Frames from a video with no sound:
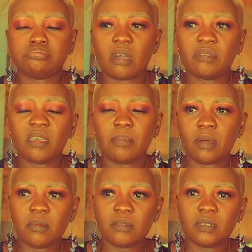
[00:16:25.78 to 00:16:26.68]
I think
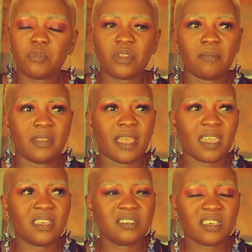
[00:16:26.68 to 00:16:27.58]
probably at this point I'm at like
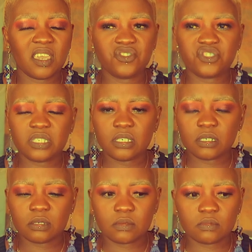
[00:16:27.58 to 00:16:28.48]
80 kg.
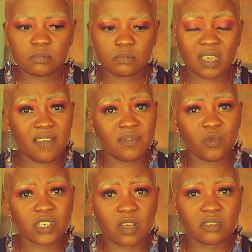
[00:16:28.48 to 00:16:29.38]
I haven't
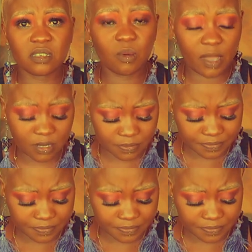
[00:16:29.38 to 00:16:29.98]
worked out in a while.